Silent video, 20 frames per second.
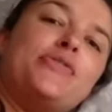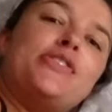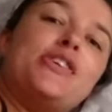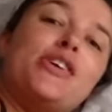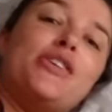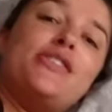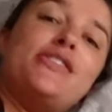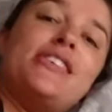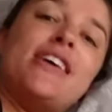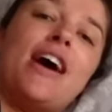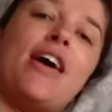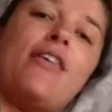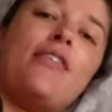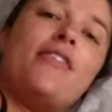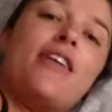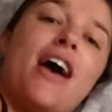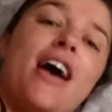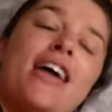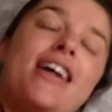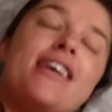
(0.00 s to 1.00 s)
Turns
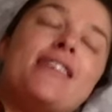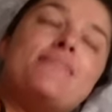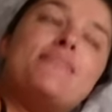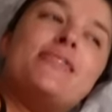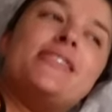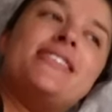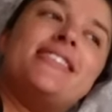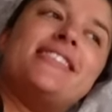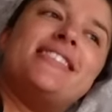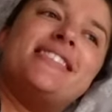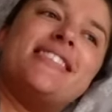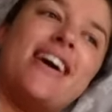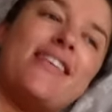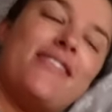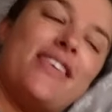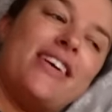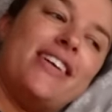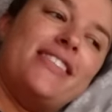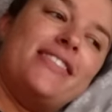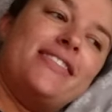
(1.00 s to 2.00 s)
out I am
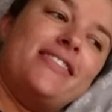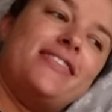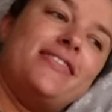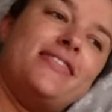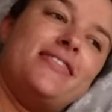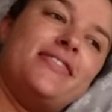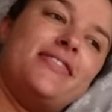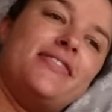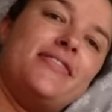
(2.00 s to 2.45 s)
seven